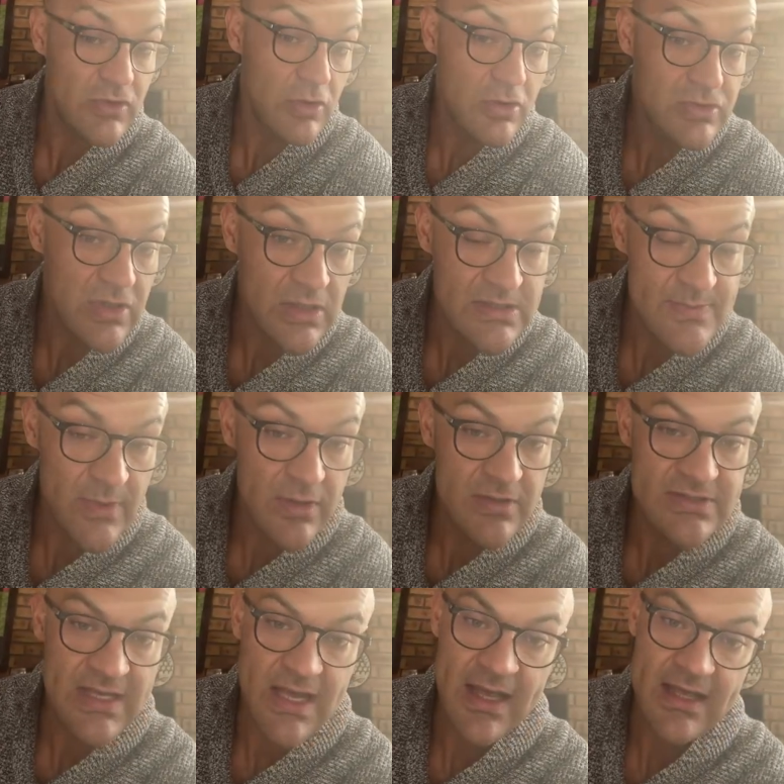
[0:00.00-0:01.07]
of
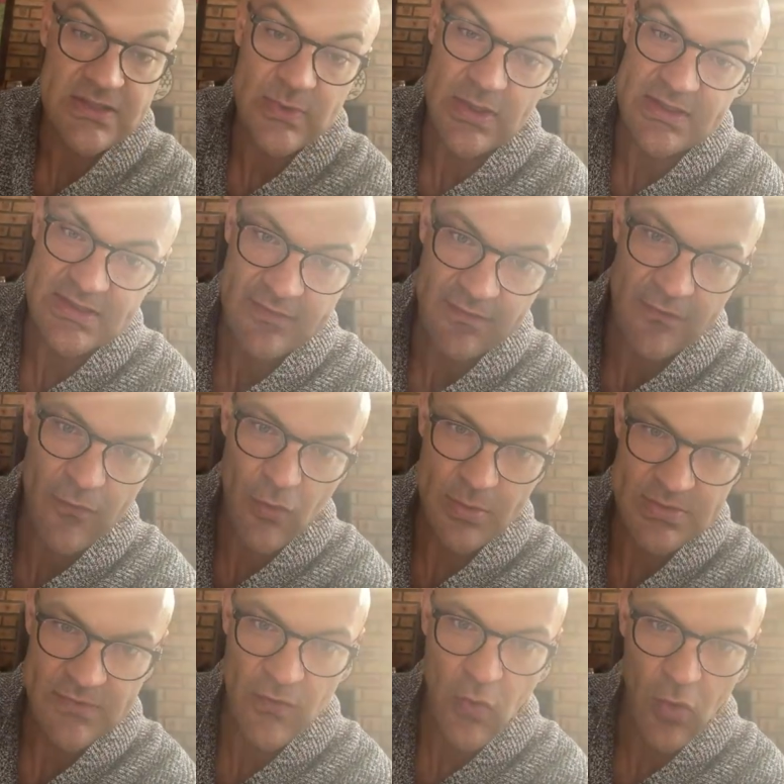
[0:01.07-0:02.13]
neurotransmitters as well as different
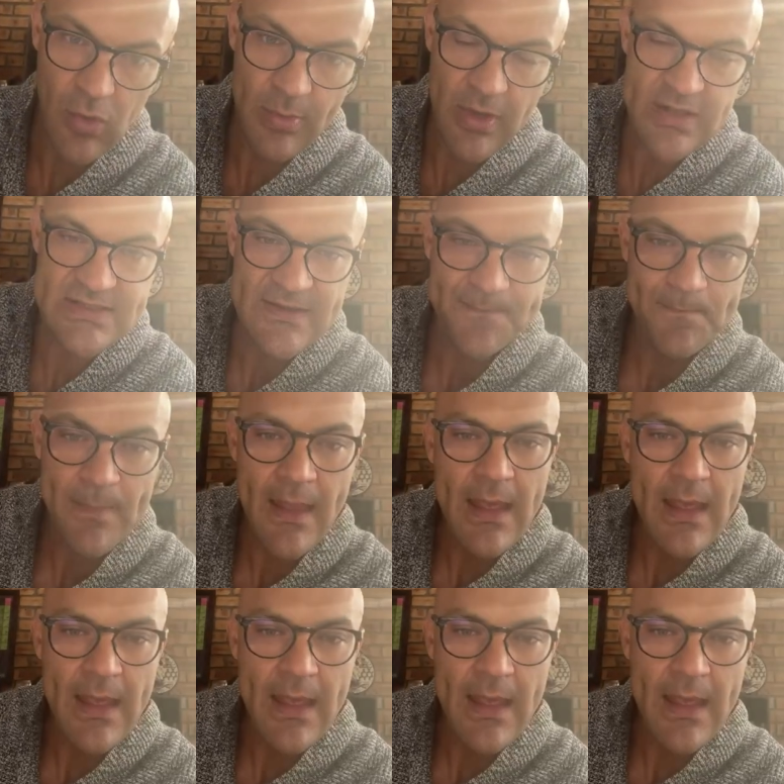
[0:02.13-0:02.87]
forms of hormones.